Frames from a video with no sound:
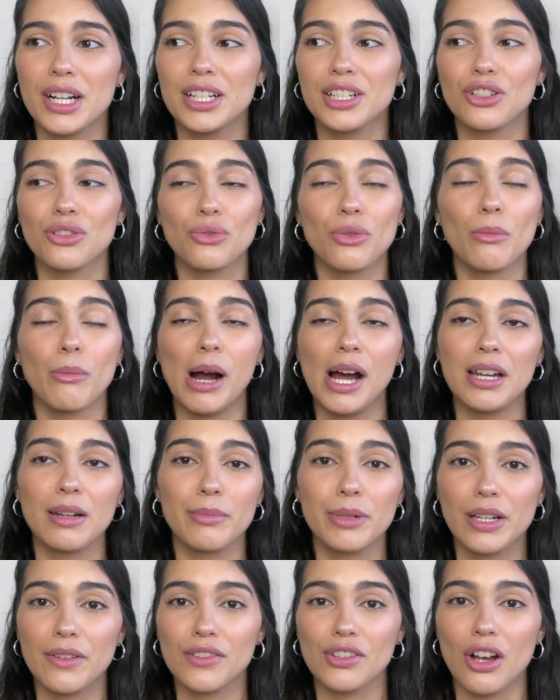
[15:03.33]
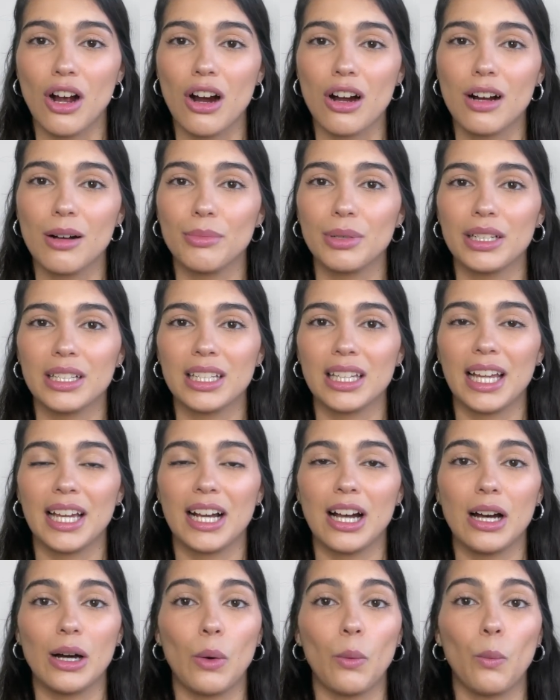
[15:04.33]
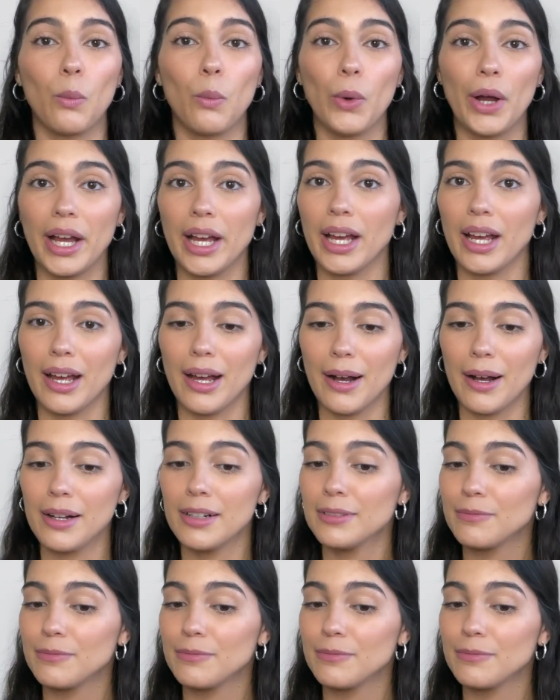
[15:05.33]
it just reminded me of Zara, but in like a way